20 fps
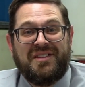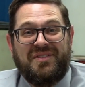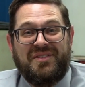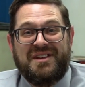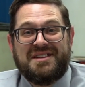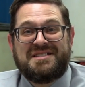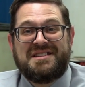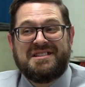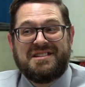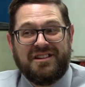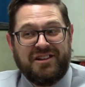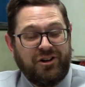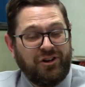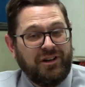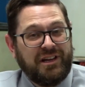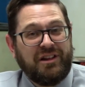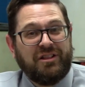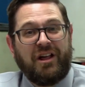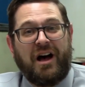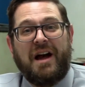This is
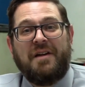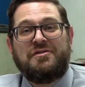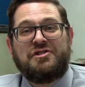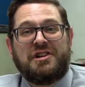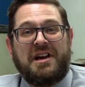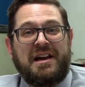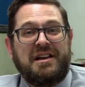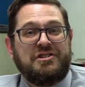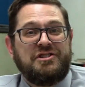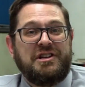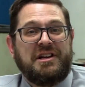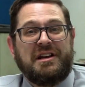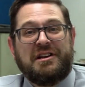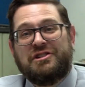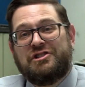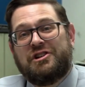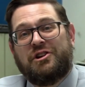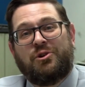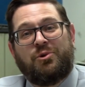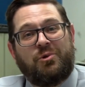literally life changing and
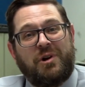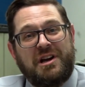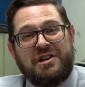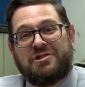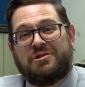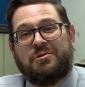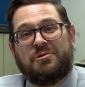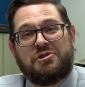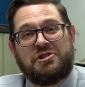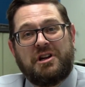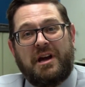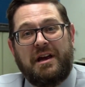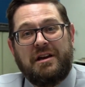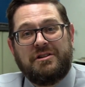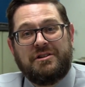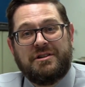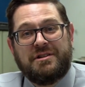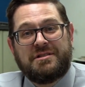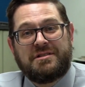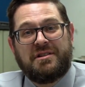generational
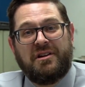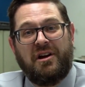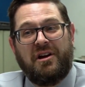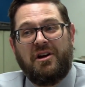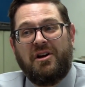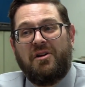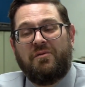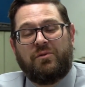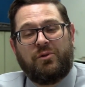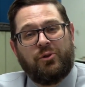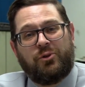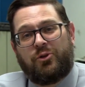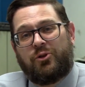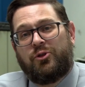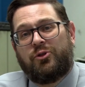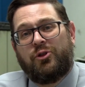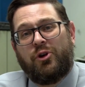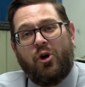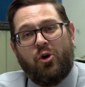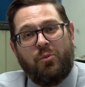changes for
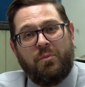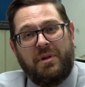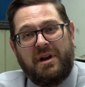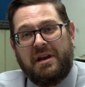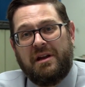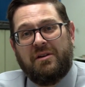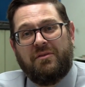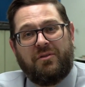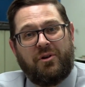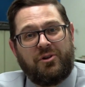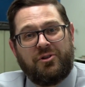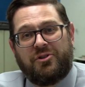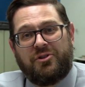so many of our